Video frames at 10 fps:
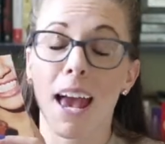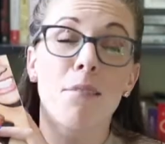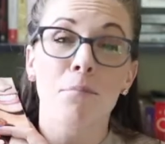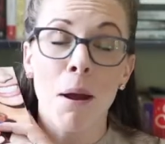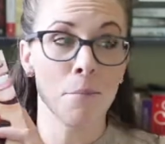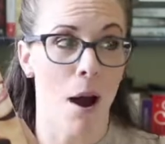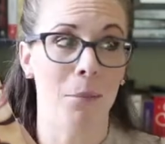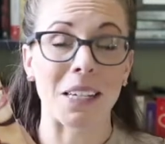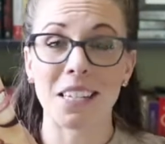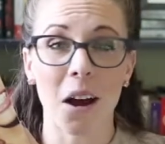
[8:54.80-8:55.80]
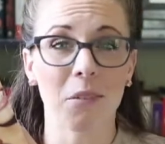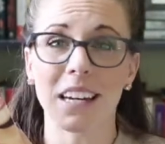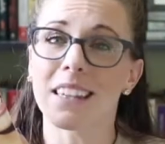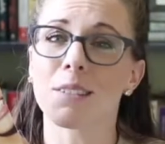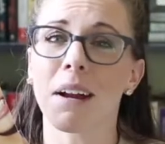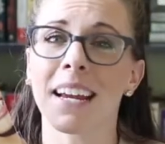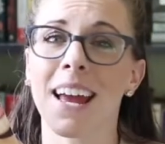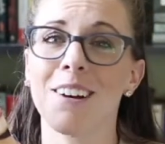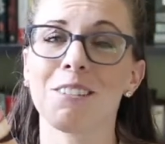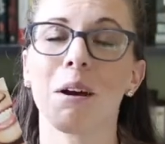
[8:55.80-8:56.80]
and my mom is now reading this right
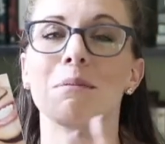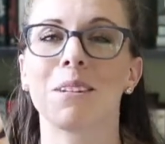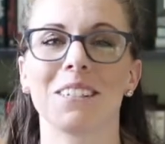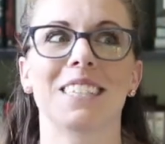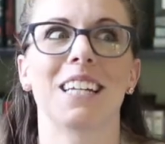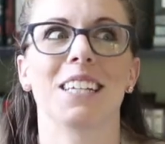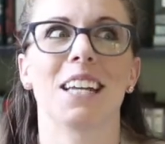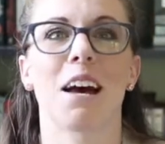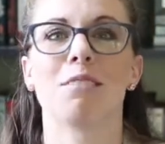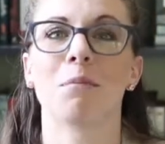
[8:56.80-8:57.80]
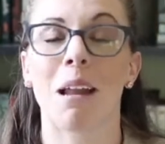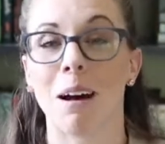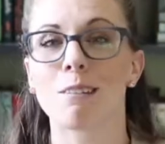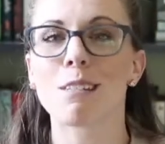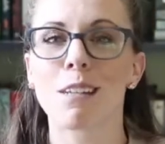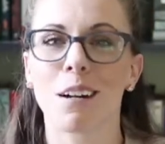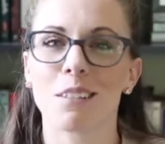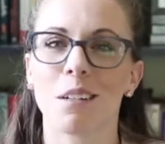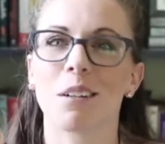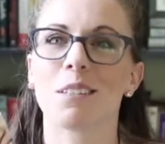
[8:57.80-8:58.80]
now, so I'm so excited to have someone else to
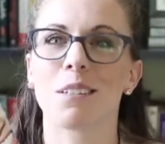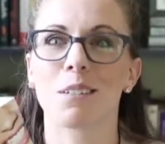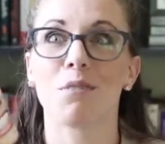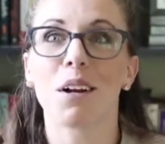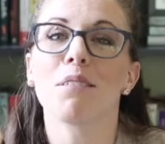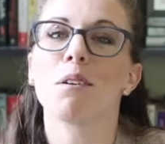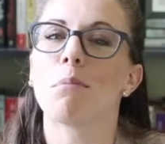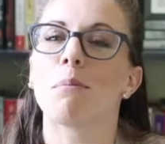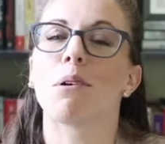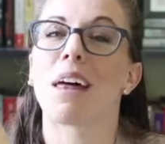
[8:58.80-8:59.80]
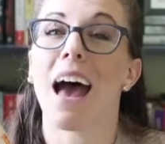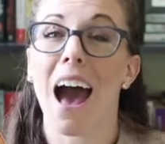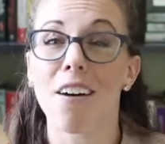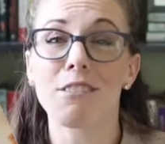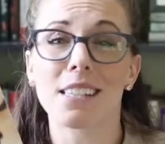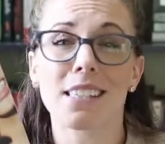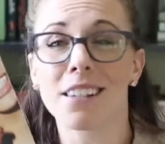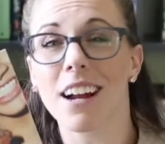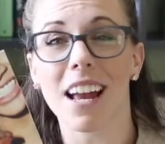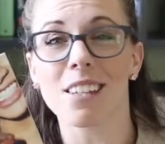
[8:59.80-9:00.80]
talk to because there's very few people that have this in
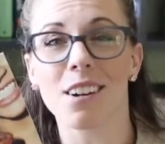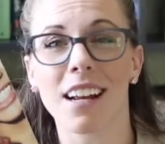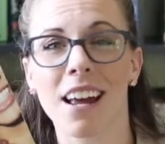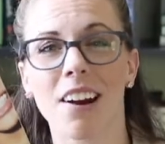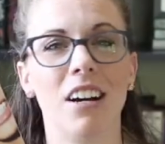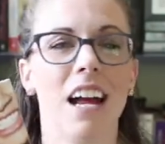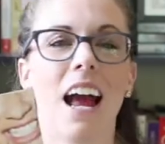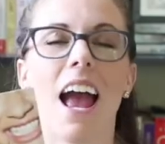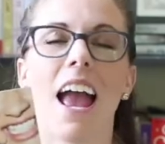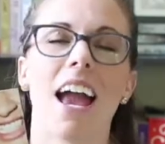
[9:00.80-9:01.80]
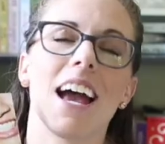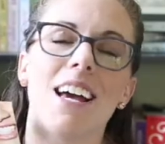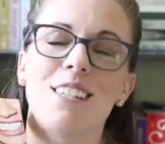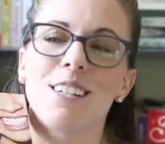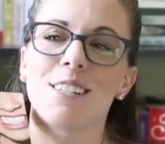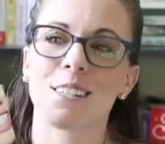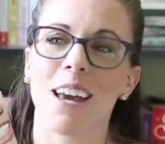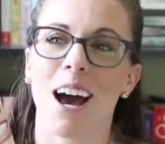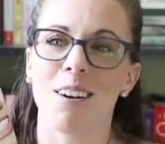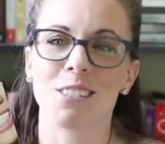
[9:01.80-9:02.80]
their hands right now. And so
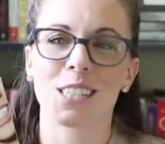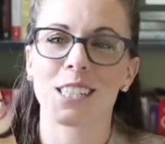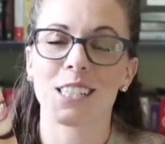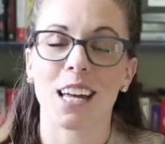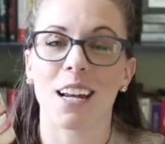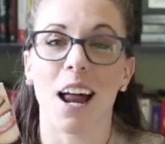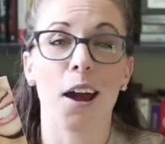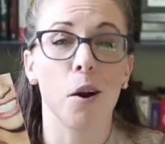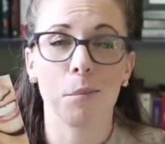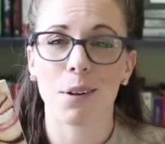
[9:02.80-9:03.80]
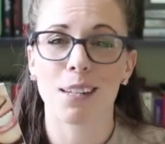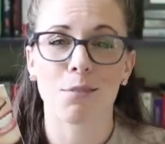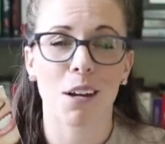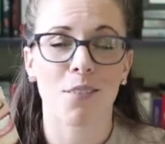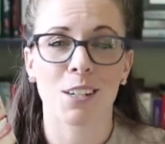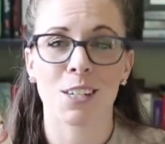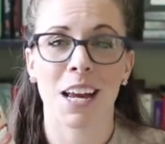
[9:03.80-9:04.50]
yeah, I'm just excited. I hope you guys will give it a